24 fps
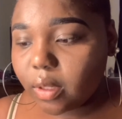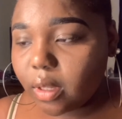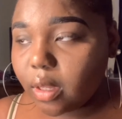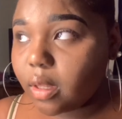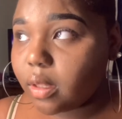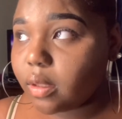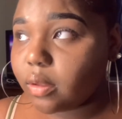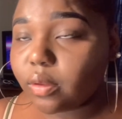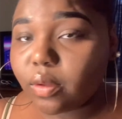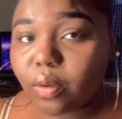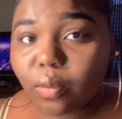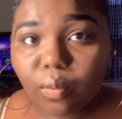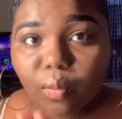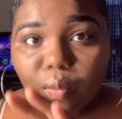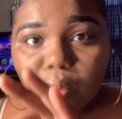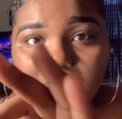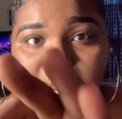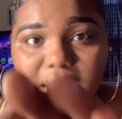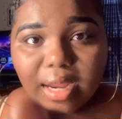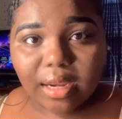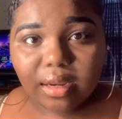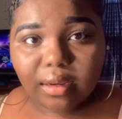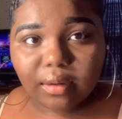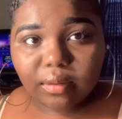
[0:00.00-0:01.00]
the
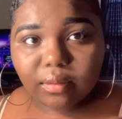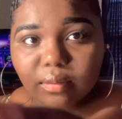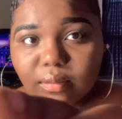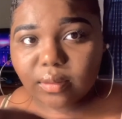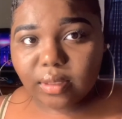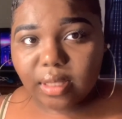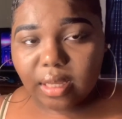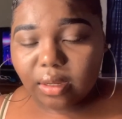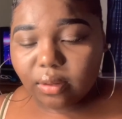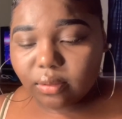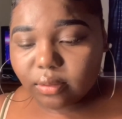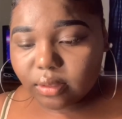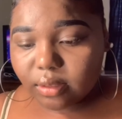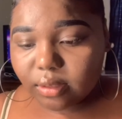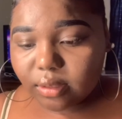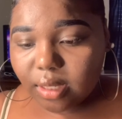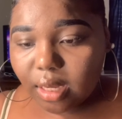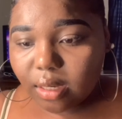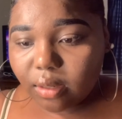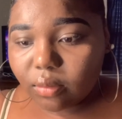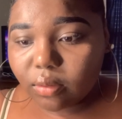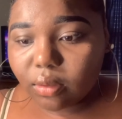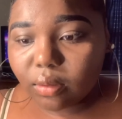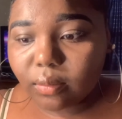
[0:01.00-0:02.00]
white thing on the side. I
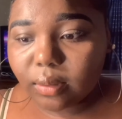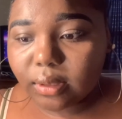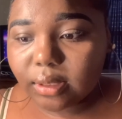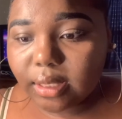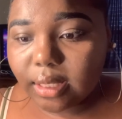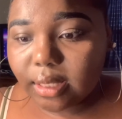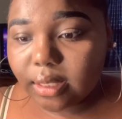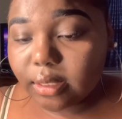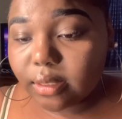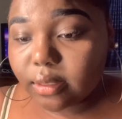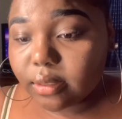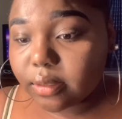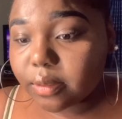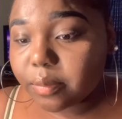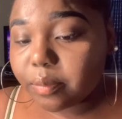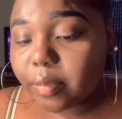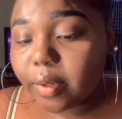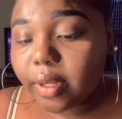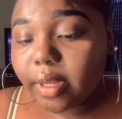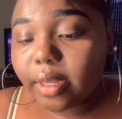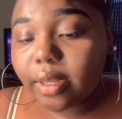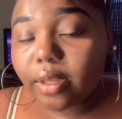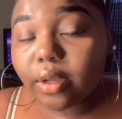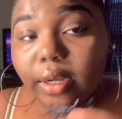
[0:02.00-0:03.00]
don't know what that is,
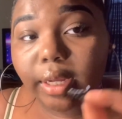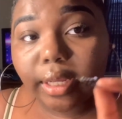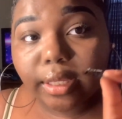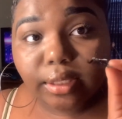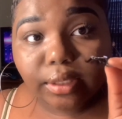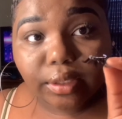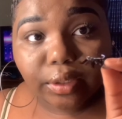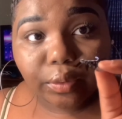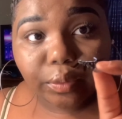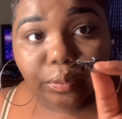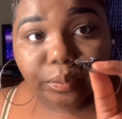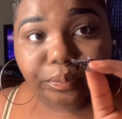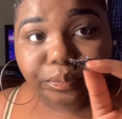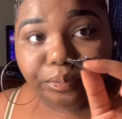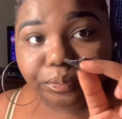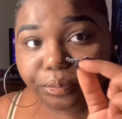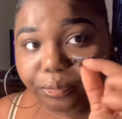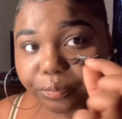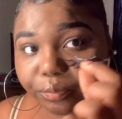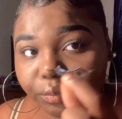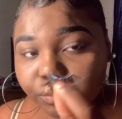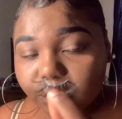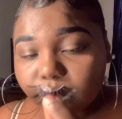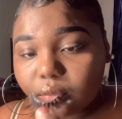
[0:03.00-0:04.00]
but okay. So
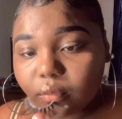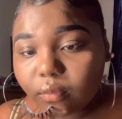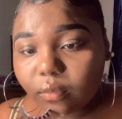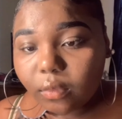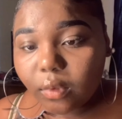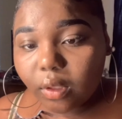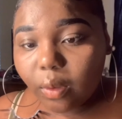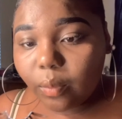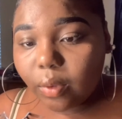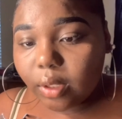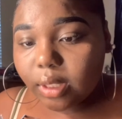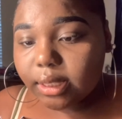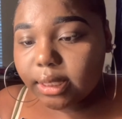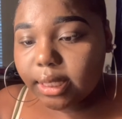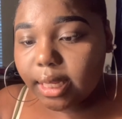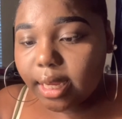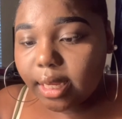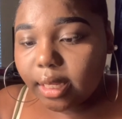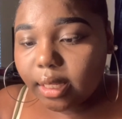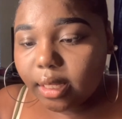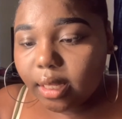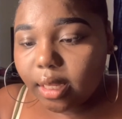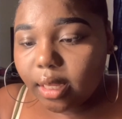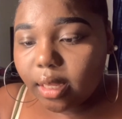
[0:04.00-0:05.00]
I'm gonna
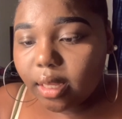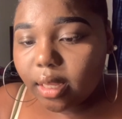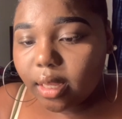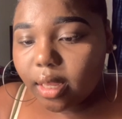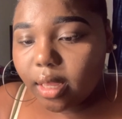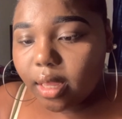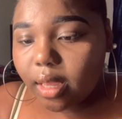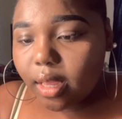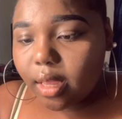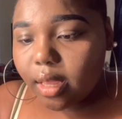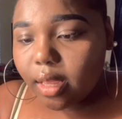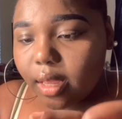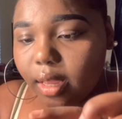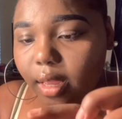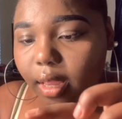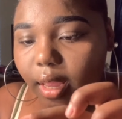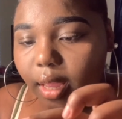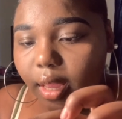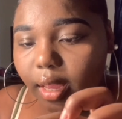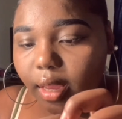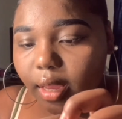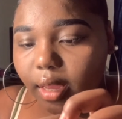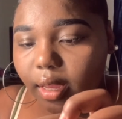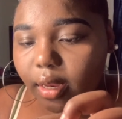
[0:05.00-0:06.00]
take it,
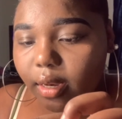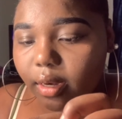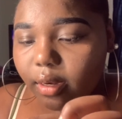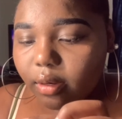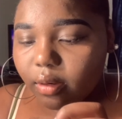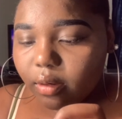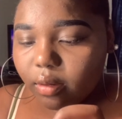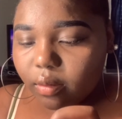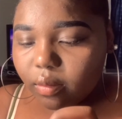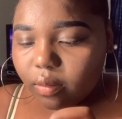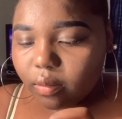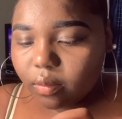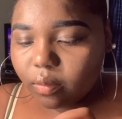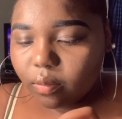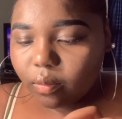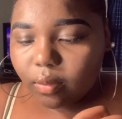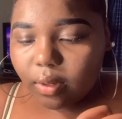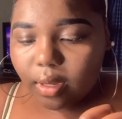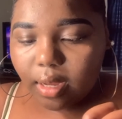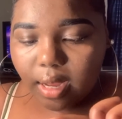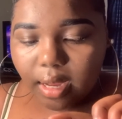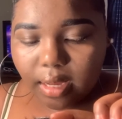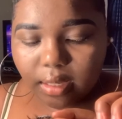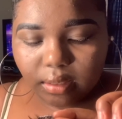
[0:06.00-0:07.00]
and what
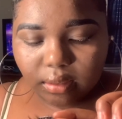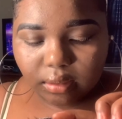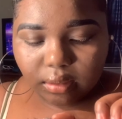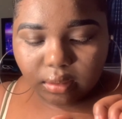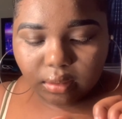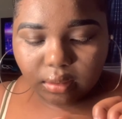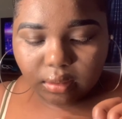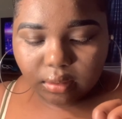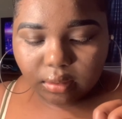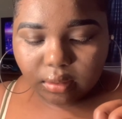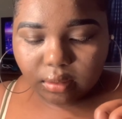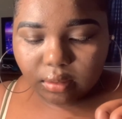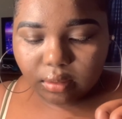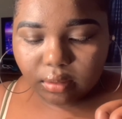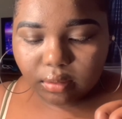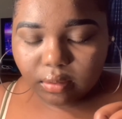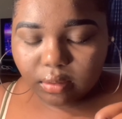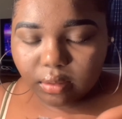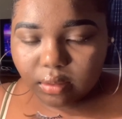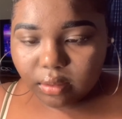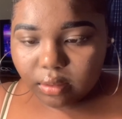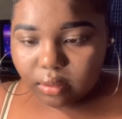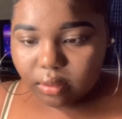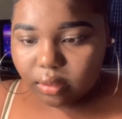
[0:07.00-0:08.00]
eye is this?
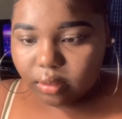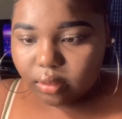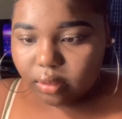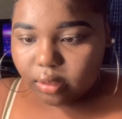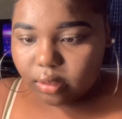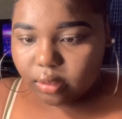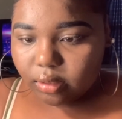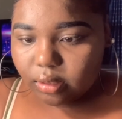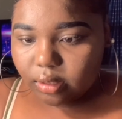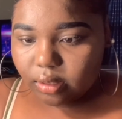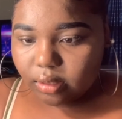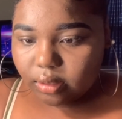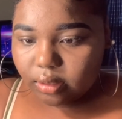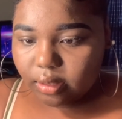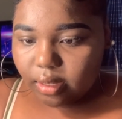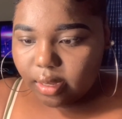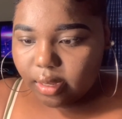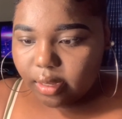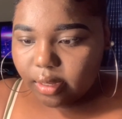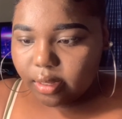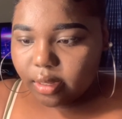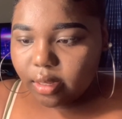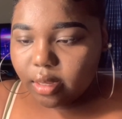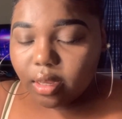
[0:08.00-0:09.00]
Is this eye?
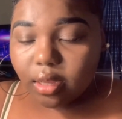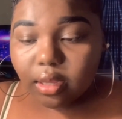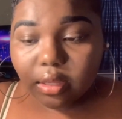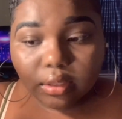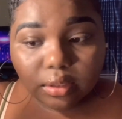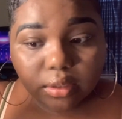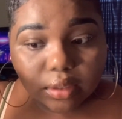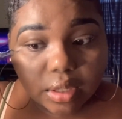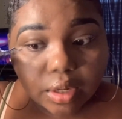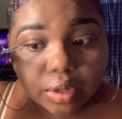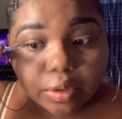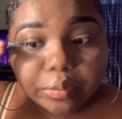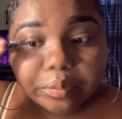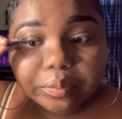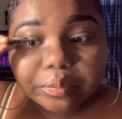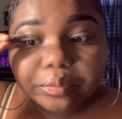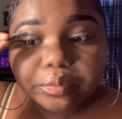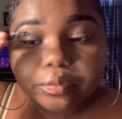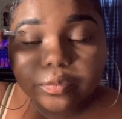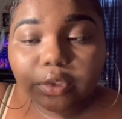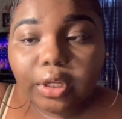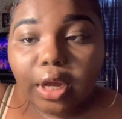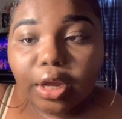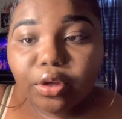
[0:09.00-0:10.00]
So,
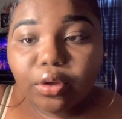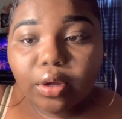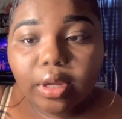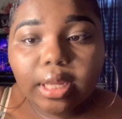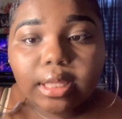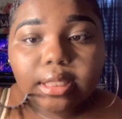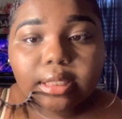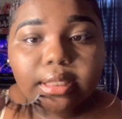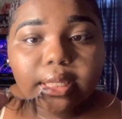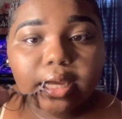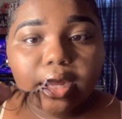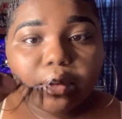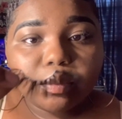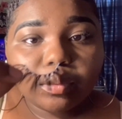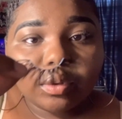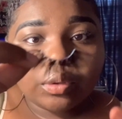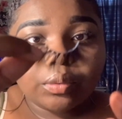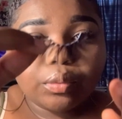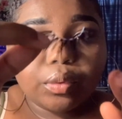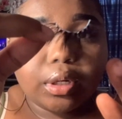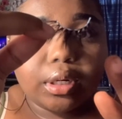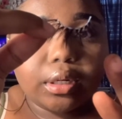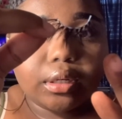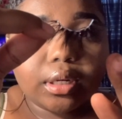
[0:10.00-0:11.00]
and you can tell which
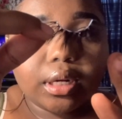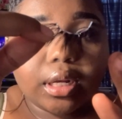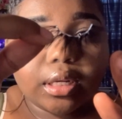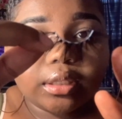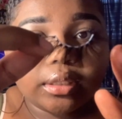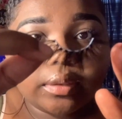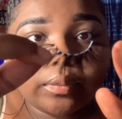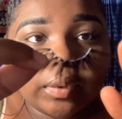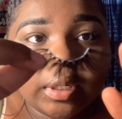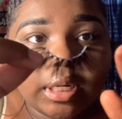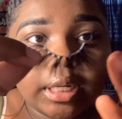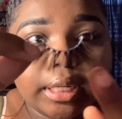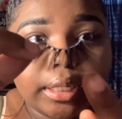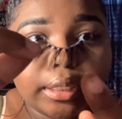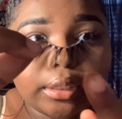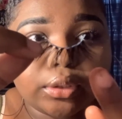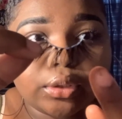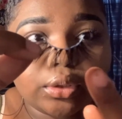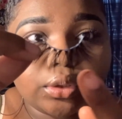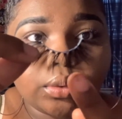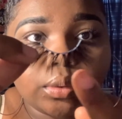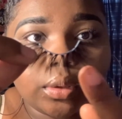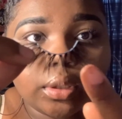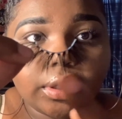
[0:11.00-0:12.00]
one because when it gets
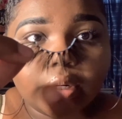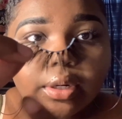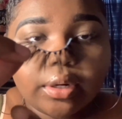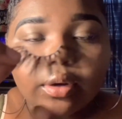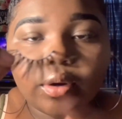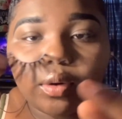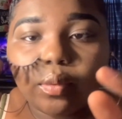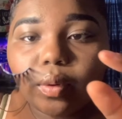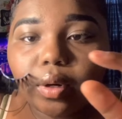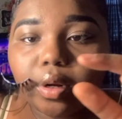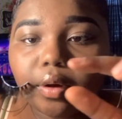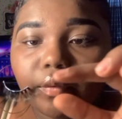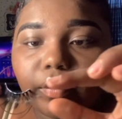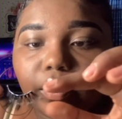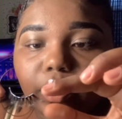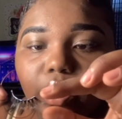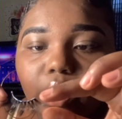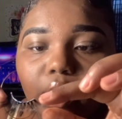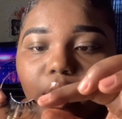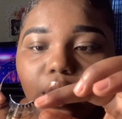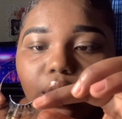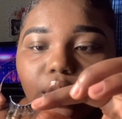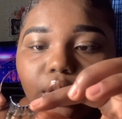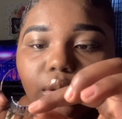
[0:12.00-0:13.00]
shorter or whatever.
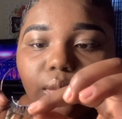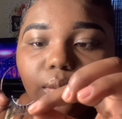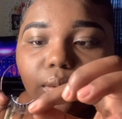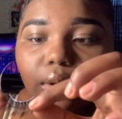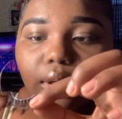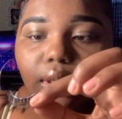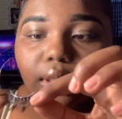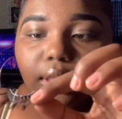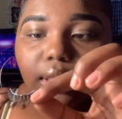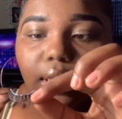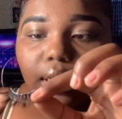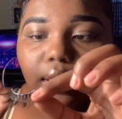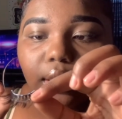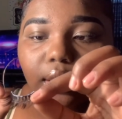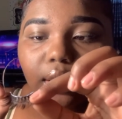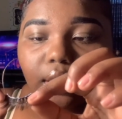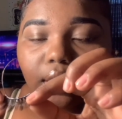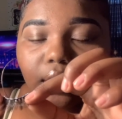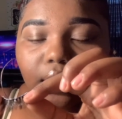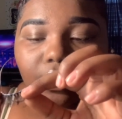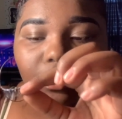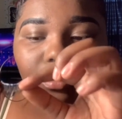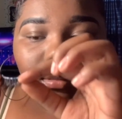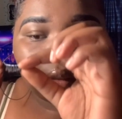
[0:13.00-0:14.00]
So we're gonna take
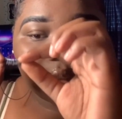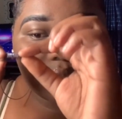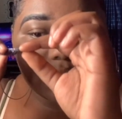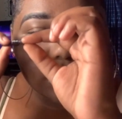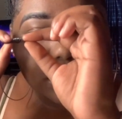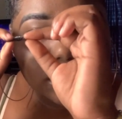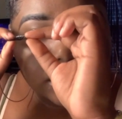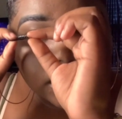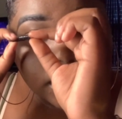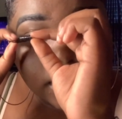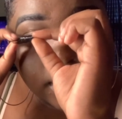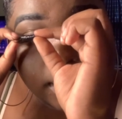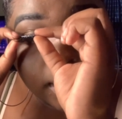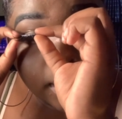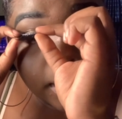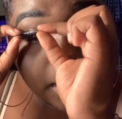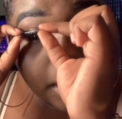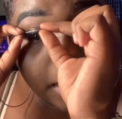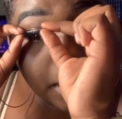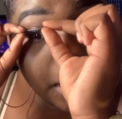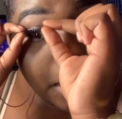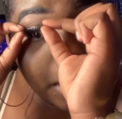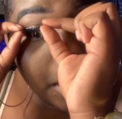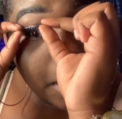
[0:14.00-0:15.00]
this, and